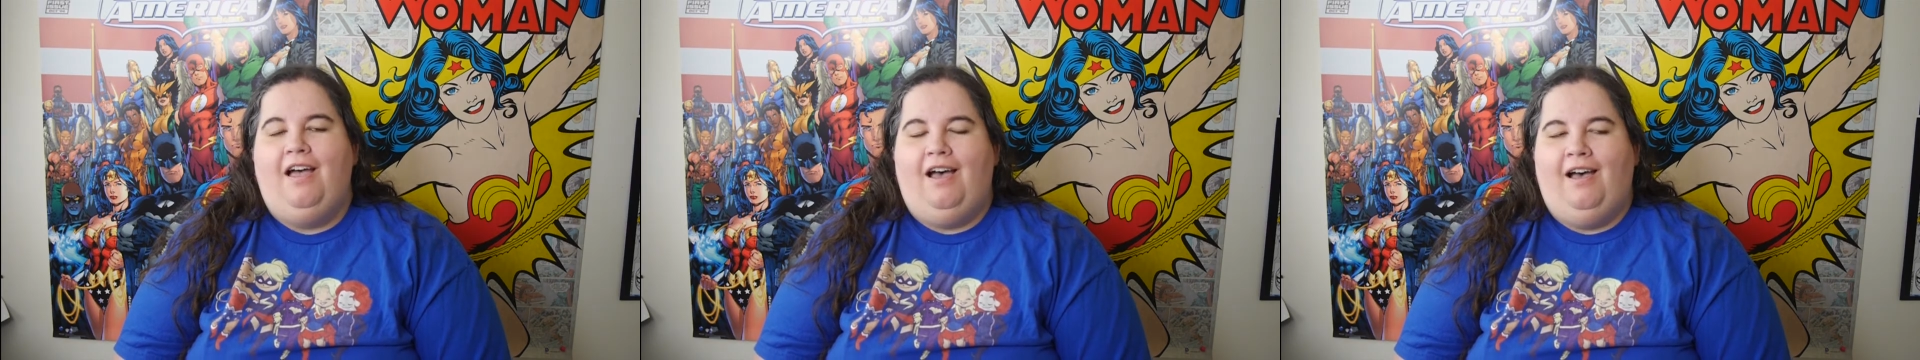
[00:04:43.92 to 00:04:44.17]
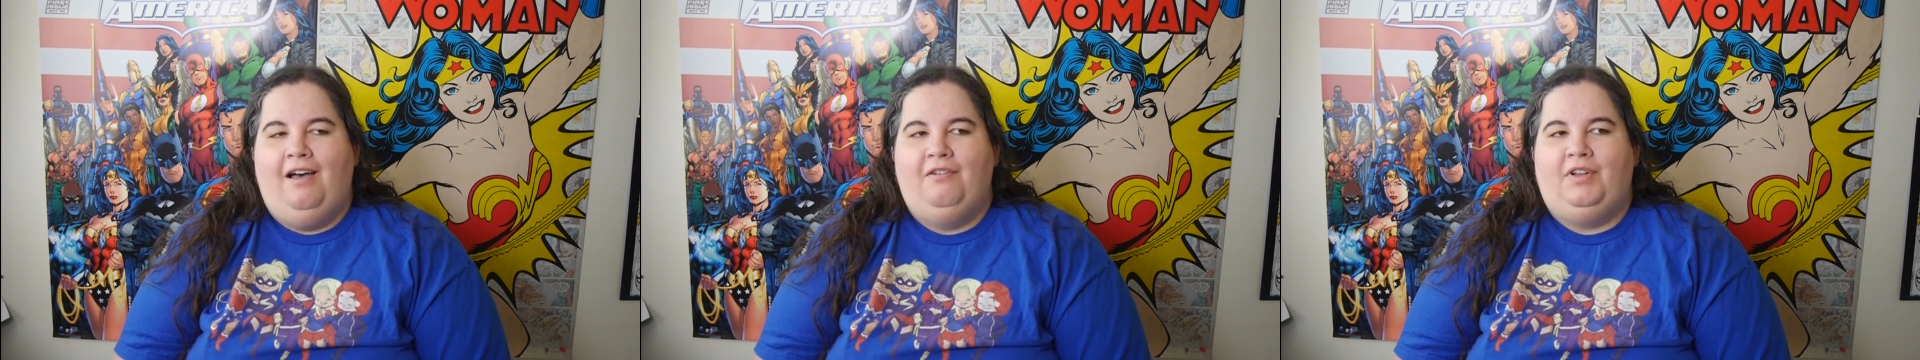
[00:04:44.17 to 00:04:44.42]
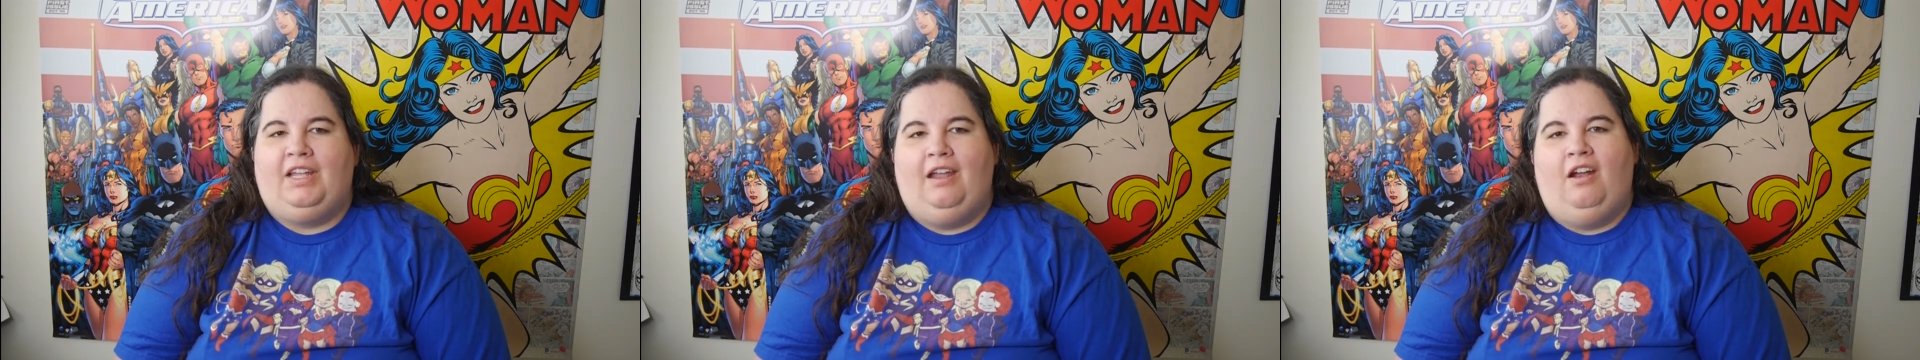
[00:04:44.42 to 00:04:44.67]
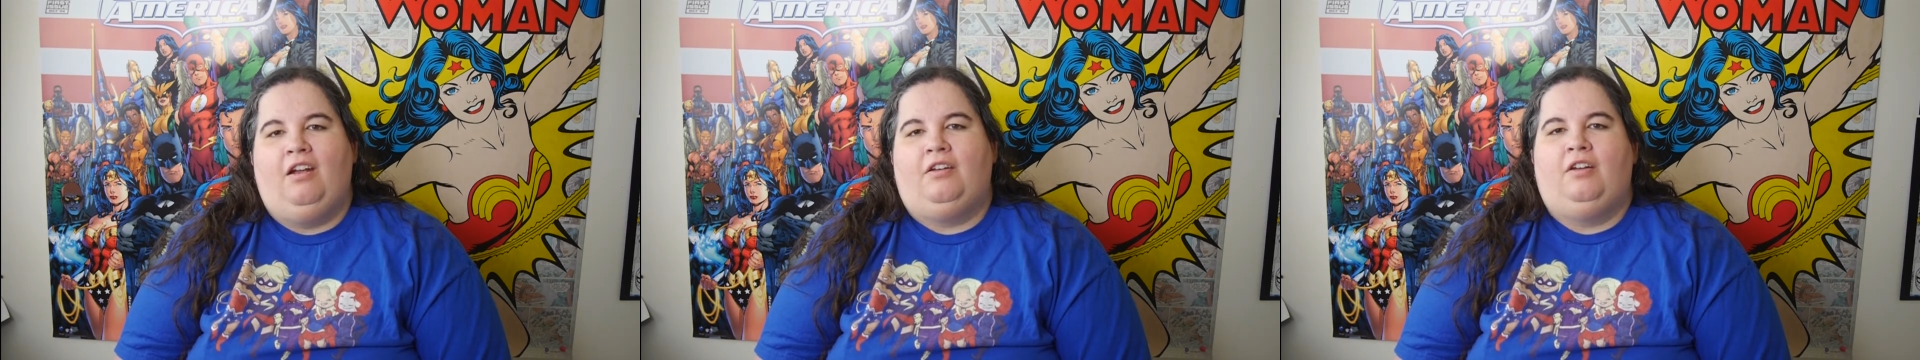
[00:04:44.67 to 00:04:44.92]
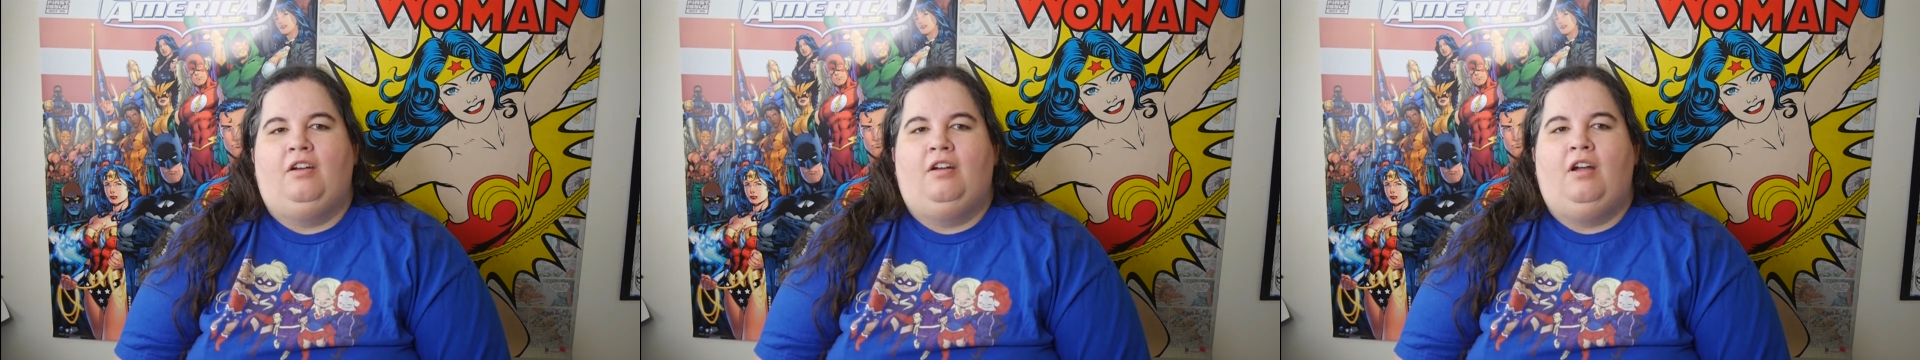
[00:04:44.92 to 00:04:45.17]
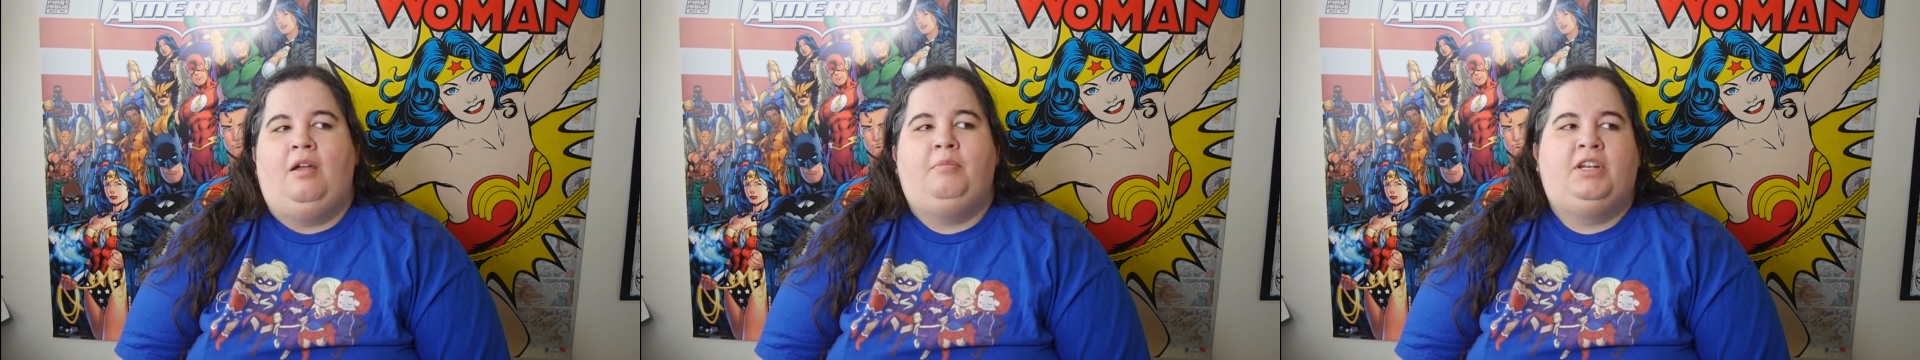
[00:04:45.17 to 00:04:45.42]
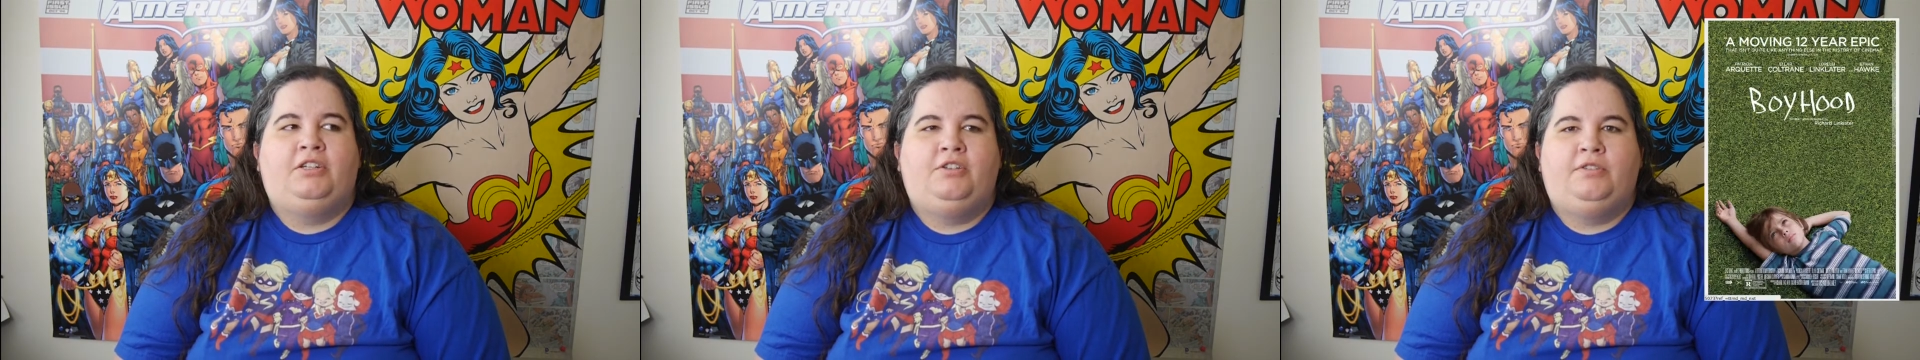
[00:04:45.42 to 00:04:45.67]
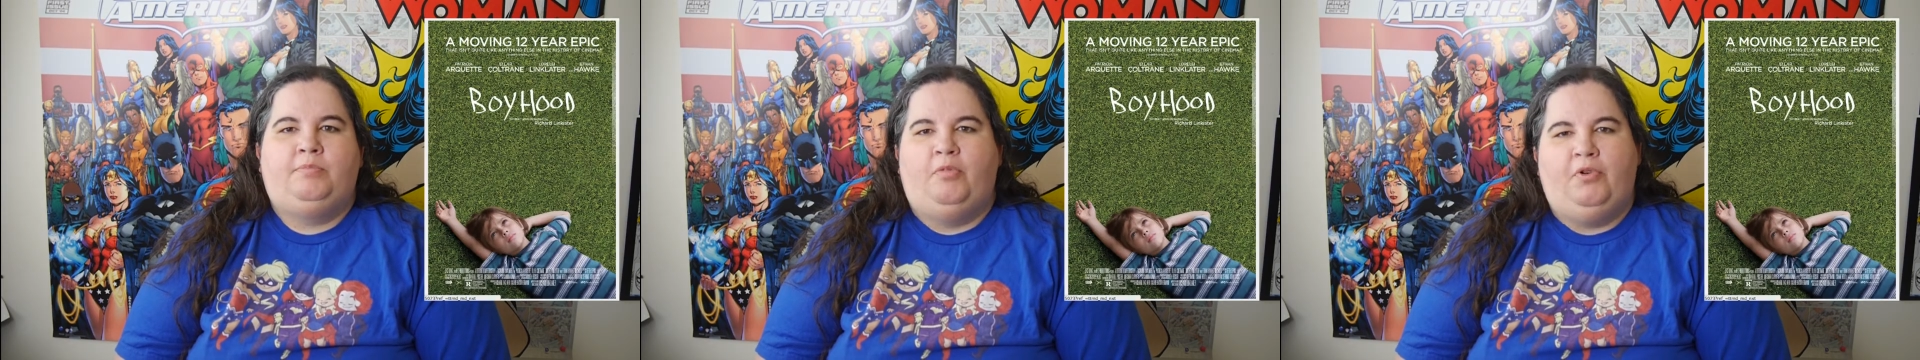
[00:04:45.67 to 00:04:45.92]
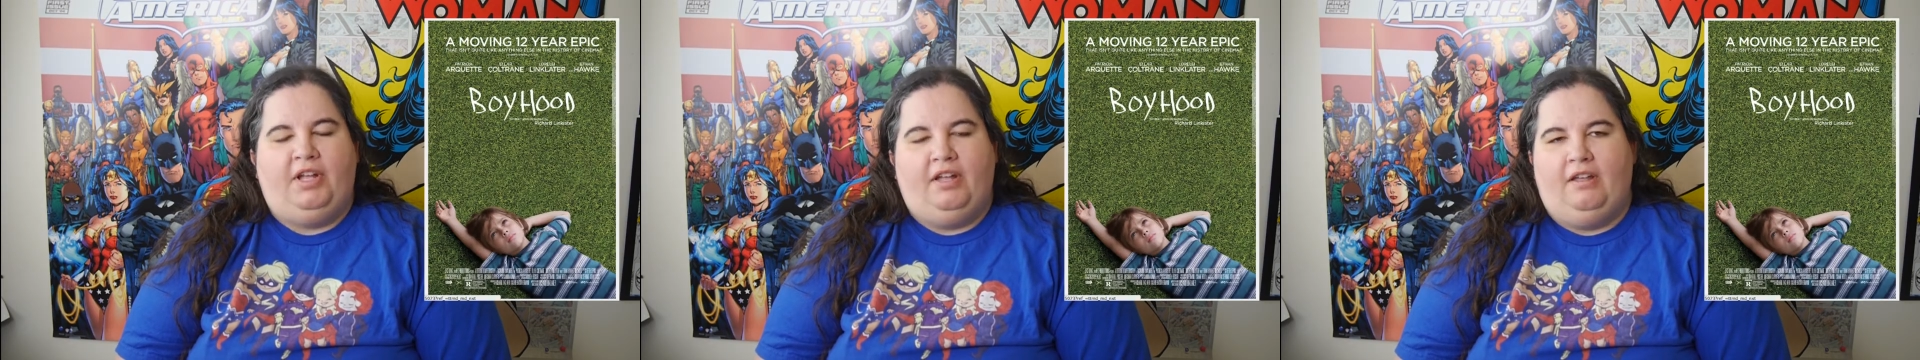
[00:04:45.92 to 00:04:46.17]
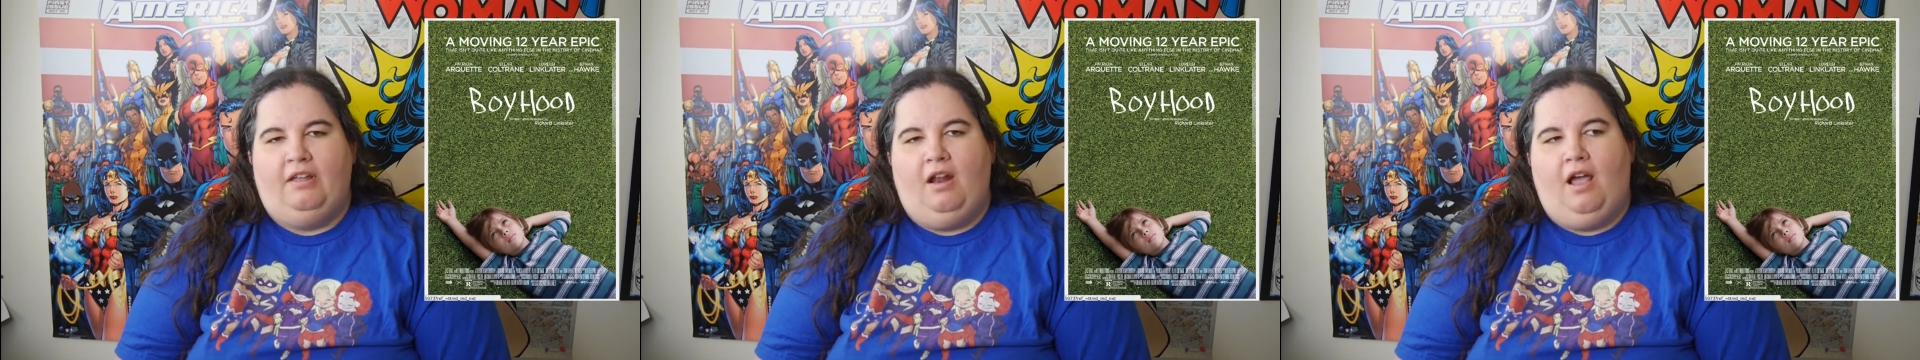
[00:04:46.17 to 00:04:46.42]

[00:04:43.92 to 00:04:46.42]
of a character. I'm gonna choose Boyhood.